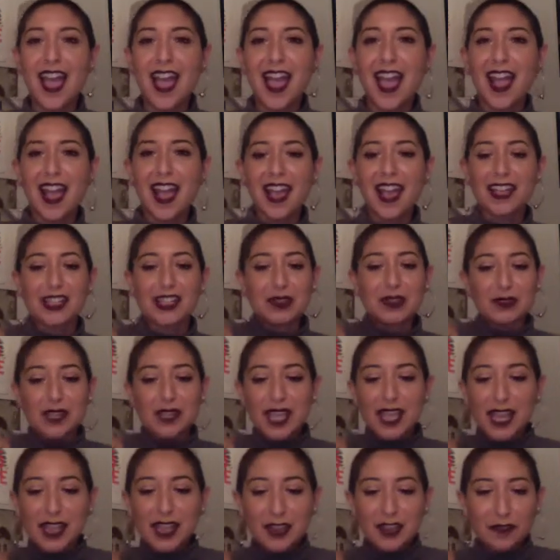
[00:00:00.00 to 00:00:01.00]
and you
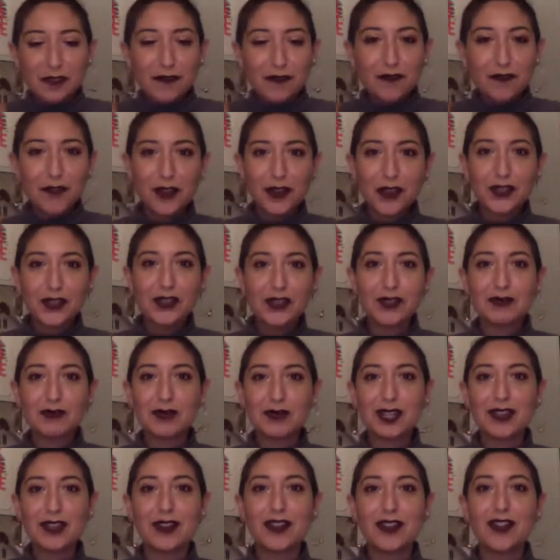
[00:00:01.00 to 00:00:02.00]
get the first
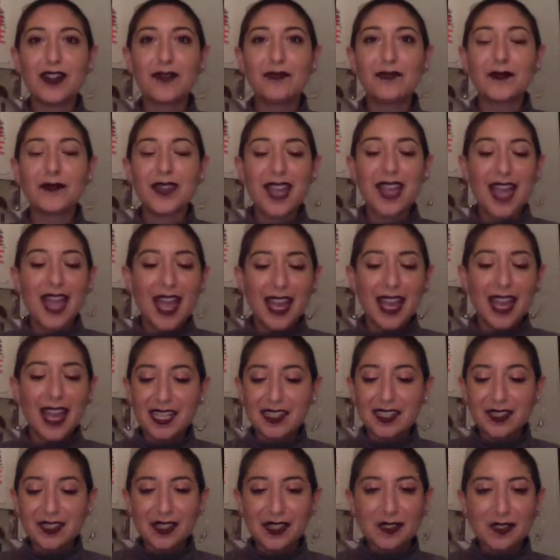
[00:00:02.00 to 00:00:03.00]
meal and
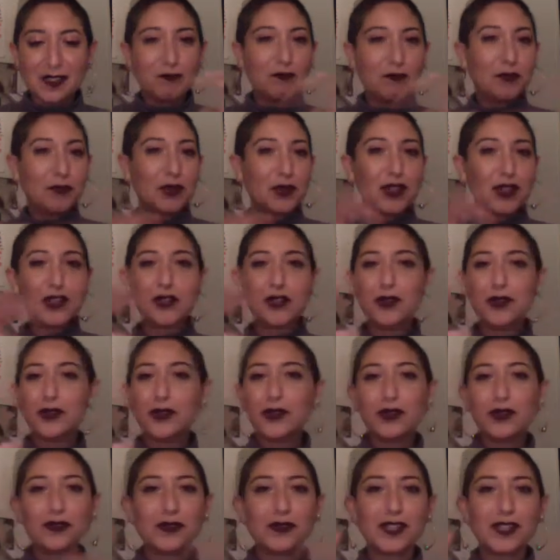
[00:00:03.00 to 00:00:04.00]
it's this
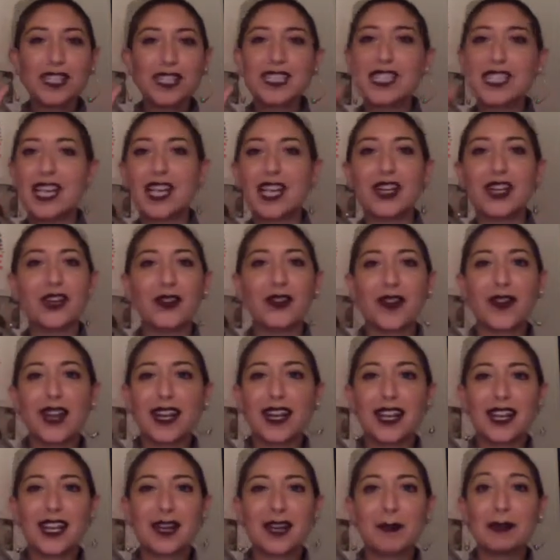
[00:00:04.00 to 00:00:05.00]
beautifully
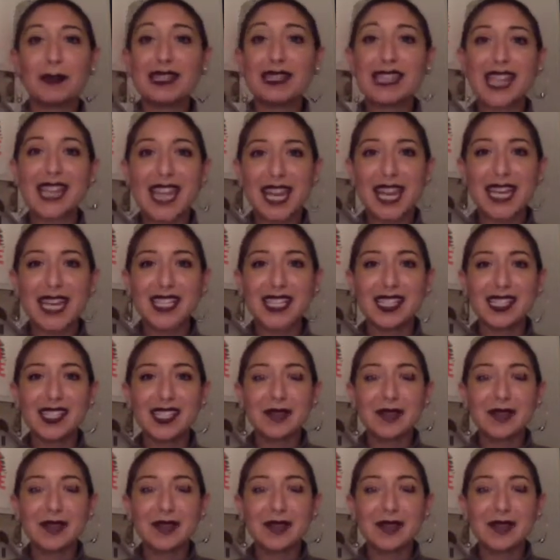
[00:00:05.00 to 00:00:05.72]
decorated plate